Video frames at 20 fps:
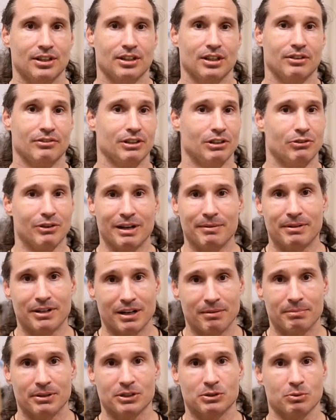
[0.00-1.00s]
a lot of our great
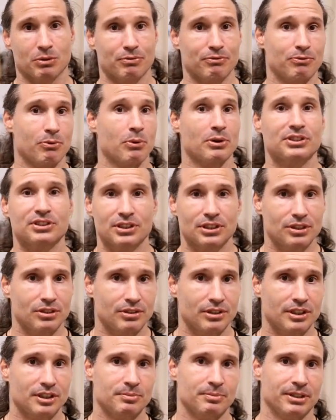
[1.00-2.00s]
grandparents, were forced to
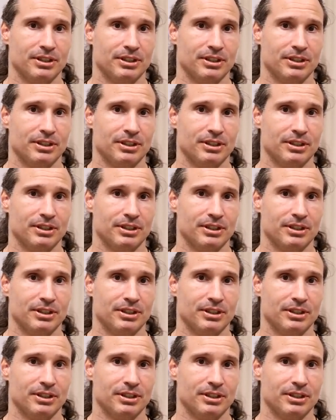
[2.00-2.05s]
do this